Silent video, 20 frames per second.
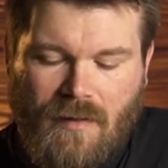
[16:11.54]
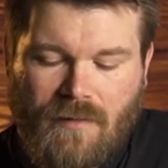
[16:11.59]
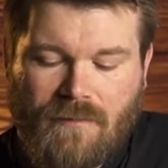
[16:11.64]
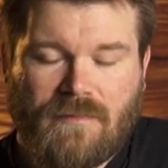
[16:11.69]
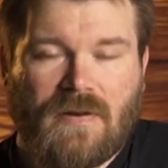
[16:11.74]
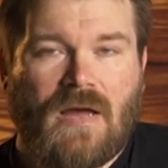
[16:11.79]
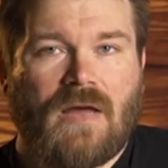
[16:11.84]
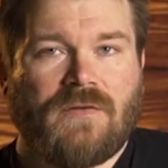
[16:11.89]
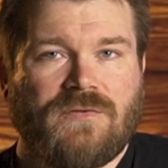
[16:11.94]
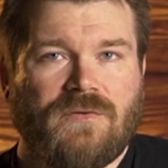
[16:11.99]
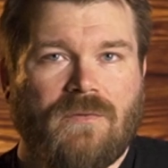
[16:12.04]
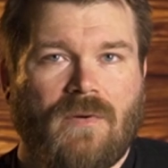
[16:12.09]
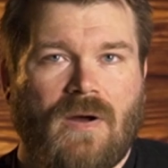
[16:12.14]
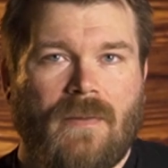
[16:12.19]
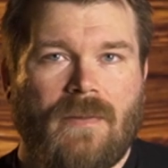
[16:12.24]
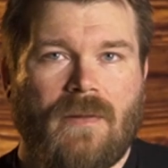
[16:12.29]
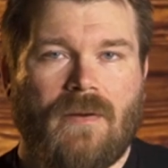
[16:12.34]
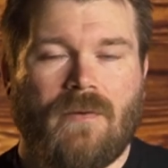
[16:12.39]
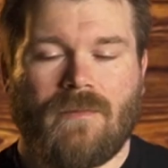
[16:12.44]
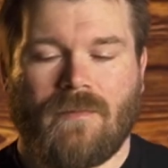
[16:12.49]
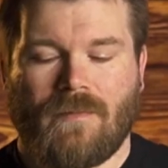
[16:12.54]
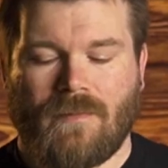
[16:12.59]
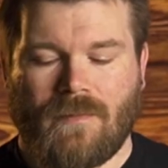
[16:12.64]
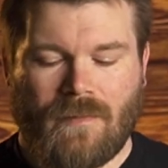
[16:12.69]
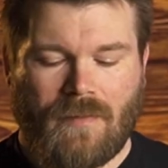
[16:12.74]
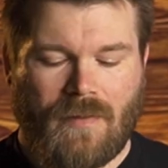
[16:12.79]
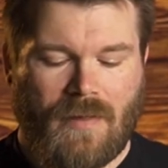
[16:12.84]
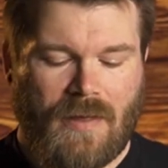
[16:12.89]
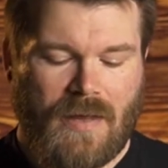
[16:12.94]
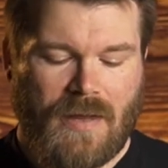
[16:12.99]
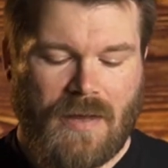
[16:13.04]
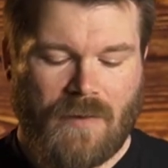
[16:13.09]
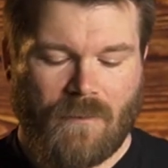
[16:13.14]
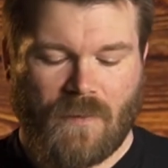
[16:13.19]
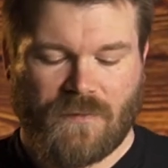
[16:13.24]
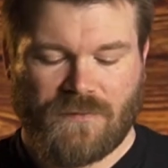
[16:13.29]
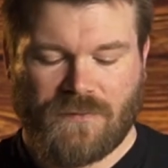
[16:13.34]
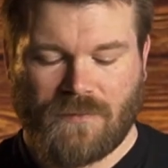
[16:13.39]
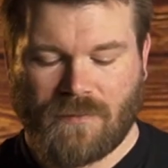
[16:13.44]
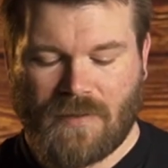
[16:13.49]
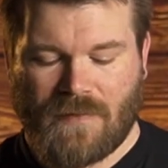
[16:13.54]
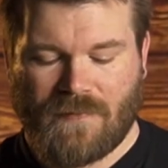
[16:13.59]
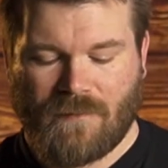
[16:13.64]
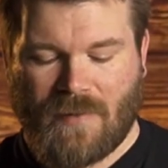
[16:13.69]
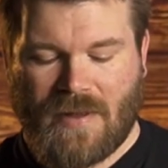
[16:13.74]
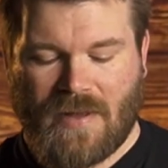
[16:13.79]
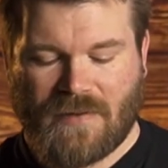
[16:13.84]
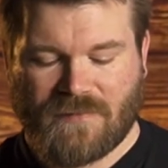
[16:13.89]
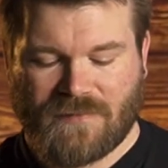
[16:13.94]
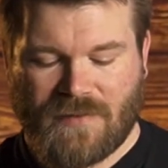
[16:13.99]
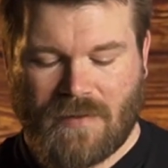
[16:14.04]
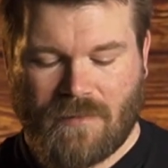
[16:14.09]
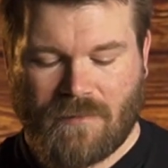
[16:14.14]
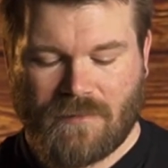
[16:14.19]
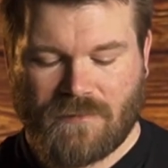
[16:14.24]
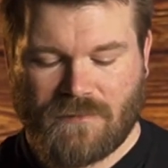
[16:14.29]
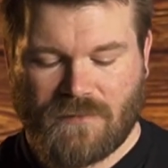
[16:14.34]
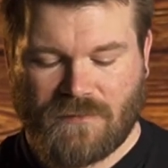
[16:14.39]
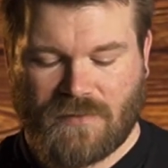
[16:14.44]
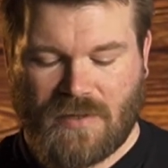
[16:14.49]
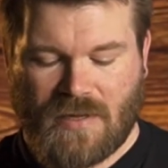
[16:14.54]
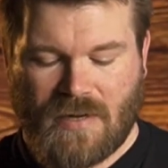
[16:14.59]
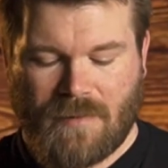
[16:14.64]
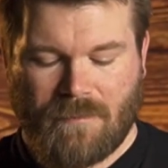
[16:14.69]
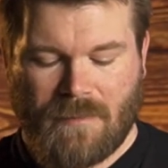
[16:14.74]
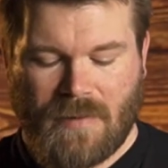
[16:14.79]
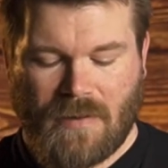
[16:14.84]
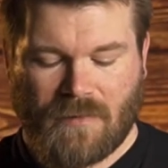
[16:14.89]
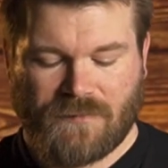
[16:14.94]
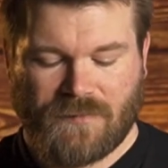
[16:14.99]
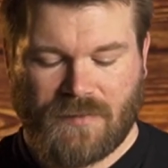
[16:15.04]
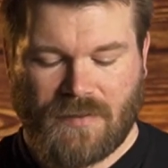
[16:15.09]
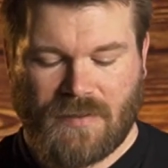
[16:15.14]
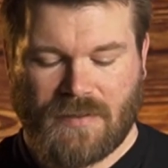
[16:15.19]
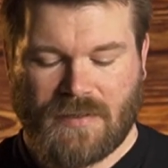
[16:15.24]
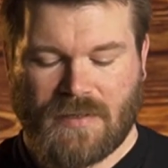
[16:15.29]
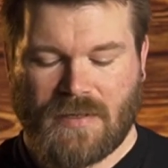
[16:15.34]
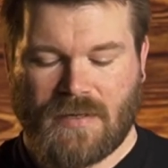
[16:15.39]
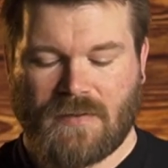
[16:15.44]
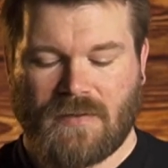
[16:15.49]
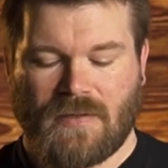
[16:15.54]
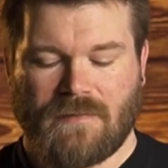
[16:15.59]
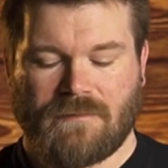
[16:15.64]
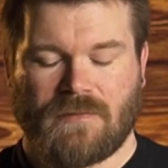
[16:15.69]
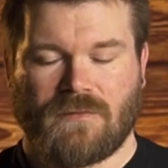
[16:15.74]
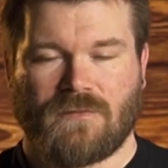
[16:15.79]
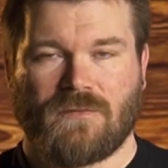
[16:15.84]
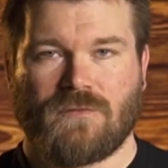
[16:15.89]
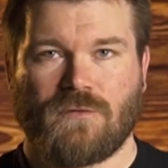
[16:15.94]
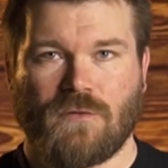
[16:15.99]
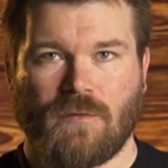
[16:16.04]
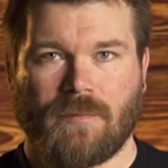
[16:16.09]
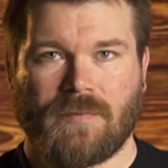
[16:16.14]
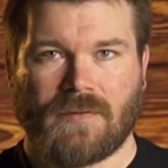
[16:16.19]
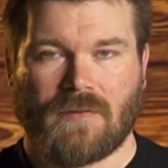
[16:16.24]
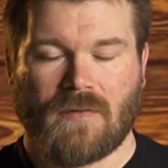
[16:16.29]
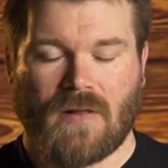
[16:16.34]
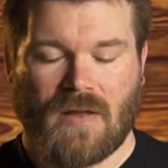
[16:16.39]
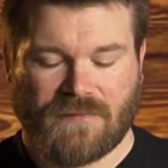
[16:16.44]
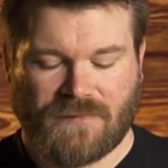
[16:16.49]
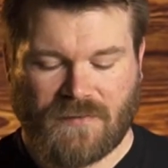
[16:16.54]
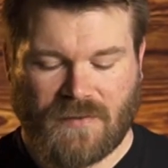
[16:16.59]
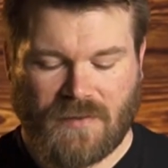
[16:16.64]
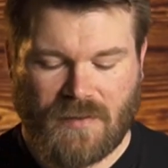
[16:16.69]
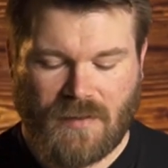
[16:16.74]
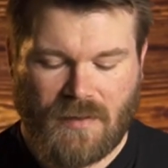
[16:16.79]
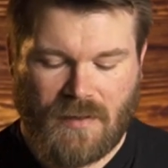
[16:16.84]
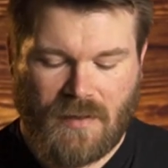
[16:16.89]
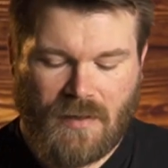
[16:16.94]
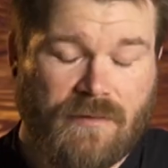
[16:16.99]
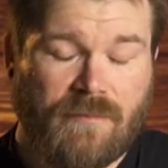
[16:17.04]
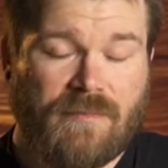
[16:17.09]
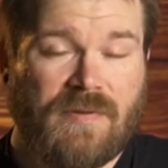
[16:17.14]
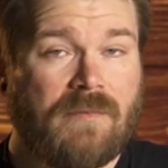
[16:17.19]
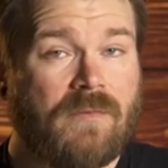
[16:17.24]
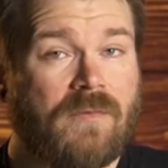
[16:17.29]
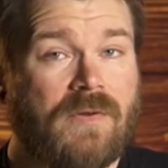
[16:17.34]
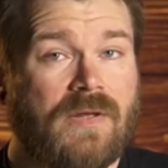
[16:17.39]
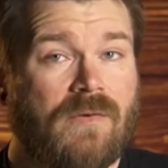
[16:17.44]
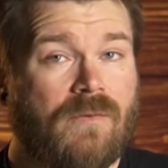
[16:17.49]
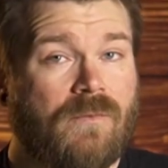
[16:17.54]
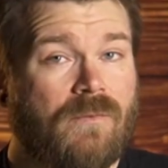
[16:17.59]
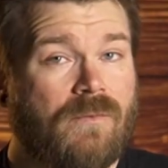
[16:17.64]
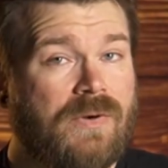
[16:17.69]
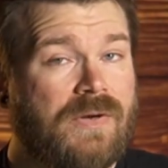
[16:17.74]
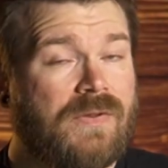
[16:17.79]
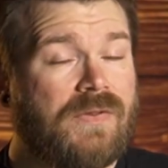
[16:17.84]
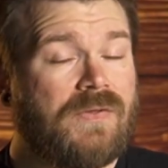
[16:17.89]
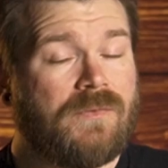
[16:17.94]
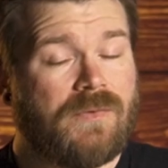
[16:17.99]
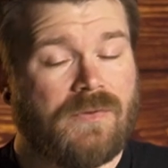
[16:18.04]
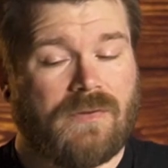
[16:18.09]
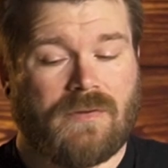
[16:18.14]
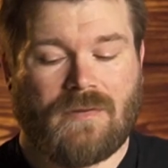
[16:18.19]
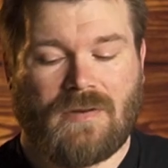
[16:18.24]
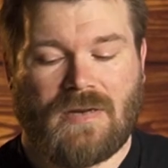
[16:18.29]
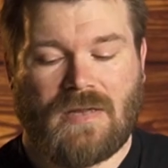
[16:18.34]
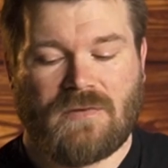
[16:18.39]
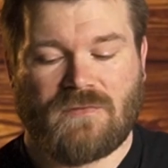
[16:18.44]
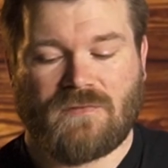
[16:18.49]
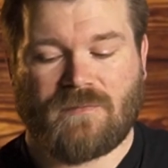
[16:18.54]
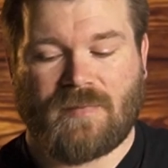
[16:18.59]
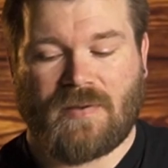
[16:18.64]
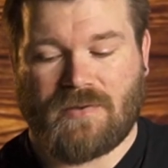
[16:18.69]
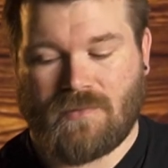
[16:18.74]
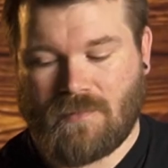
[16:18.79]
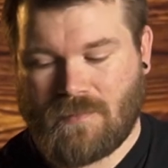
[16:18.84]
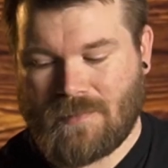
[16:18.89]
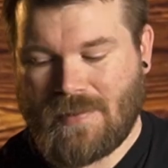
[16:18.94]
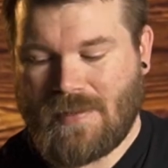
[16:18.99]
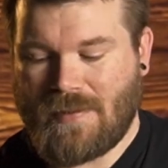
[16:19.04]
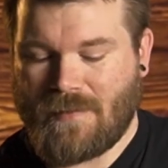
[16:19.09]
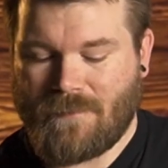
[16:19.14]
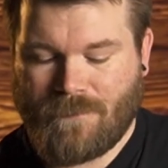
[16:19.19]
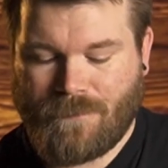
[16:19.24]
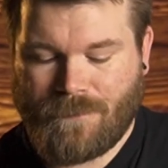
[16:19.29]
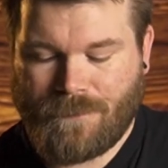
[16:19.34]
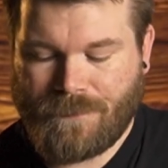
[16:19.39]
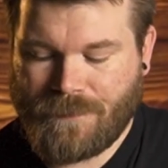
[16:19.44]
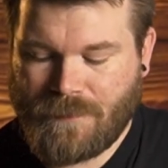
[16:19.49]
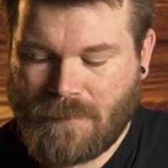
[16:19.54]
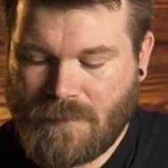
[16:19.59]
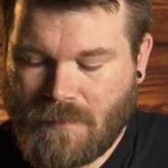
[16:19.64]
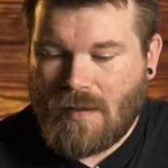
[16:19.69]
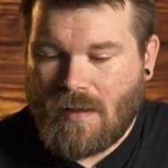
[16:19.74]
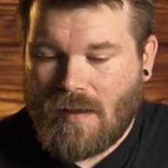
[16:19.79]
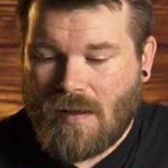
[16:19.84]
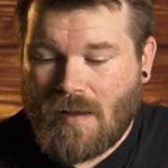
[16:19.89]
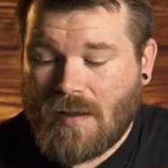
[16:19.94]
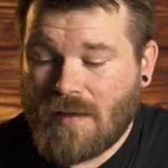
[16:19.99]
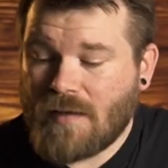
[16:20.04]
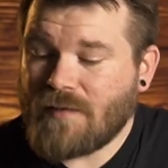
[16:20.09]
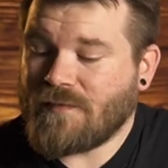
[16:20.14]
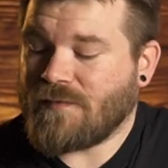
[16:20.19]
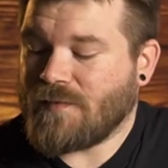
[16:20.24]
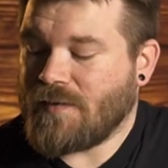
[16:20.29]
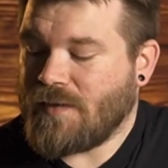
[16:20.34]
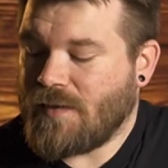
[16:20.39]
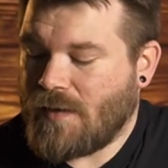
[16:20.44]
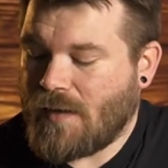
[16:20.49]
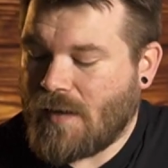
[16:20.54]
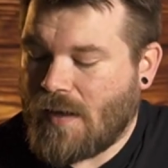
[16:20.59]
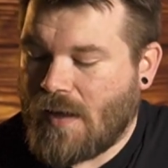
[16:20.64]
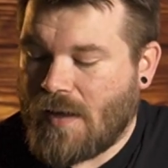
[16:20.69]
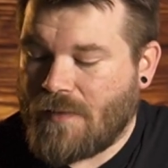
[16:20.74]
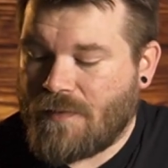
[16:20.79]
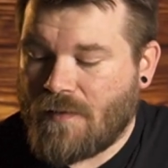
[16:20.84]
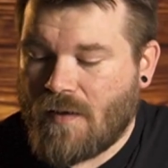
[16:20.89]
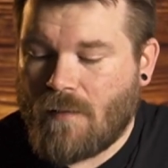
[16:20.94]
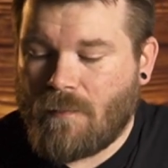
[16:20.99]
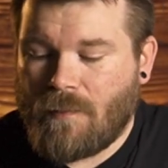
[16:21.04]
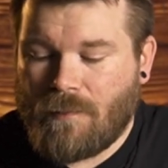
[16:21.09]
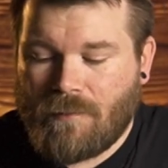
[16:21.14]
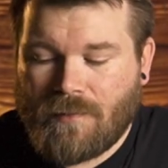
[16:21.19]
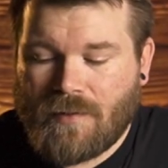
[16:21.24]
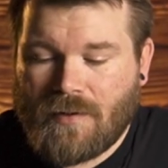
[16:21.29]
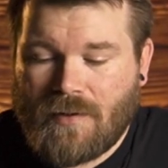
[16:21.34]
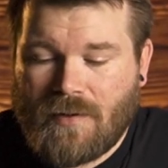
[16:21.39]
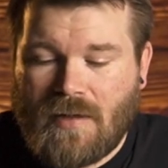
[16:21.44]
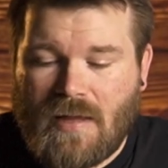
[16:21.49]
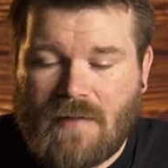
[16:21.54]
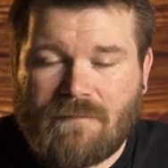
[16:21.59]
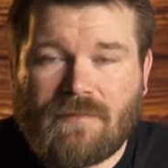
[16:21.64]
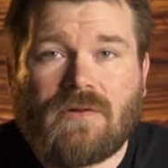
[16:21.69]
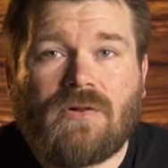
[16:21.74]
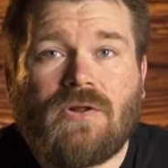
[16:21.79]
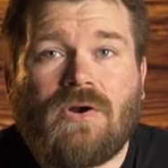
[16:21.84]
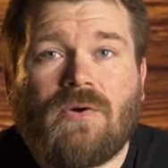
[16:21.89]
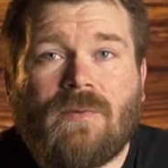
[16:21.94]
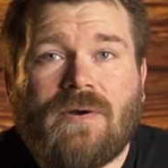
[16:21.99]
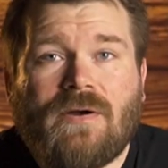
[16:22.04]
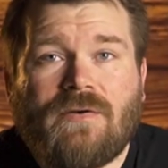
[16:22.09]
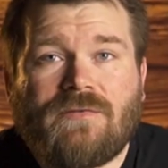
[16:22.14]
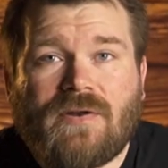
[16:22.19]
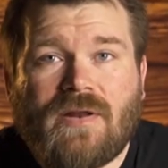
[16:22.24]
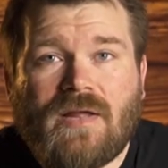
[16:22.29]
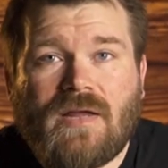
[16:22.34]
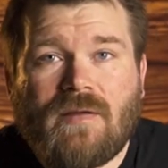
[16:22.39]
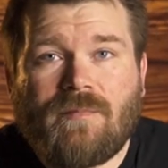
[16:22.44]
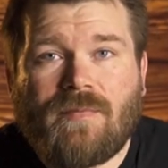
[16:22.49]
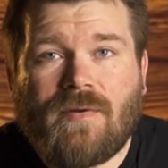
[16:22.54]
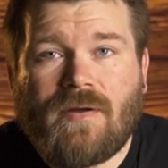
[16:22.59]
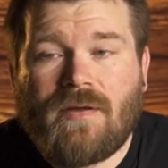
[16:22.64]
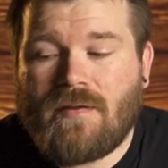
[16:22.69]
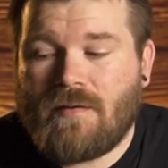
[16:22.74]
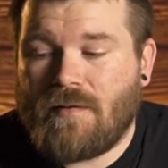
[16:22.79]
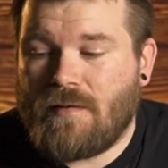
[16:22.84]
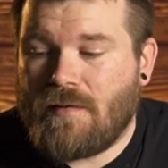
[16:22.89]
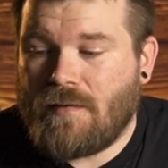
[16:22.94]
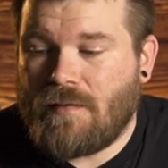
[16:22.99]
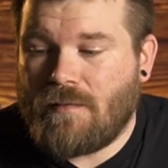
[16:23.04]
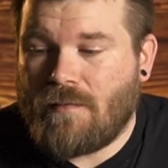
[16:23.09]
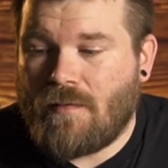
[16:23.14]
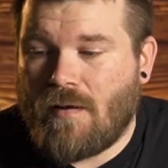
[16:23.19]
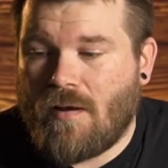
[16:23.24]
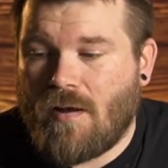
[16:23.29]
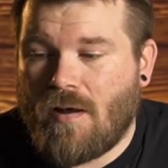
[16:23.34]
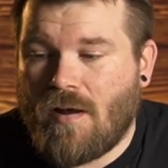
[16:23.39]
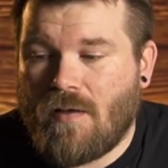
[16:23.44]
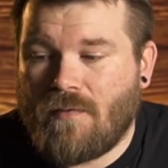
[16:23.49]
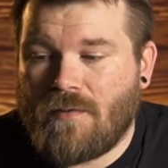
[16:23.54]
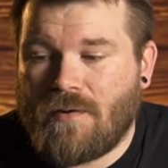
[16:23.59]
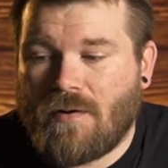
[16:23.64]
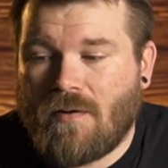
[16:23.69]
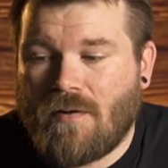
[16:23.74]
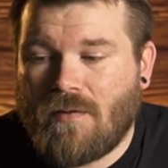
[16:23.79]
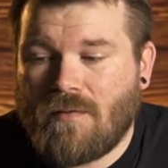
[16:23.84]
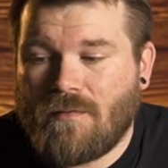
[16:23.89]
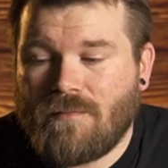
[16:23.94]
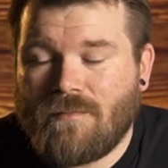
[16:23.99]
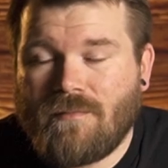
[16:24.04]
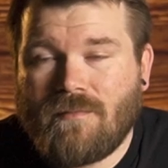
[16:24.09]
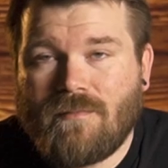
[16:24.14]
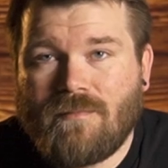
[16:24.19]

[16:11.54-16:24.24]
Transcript: not too hot though, and once you lay the wax down, just kind of melt it and get it even super glossy. People get really, really good edges by doing that. Honestly, I thought we were gonna have a clear winner today, but all in all,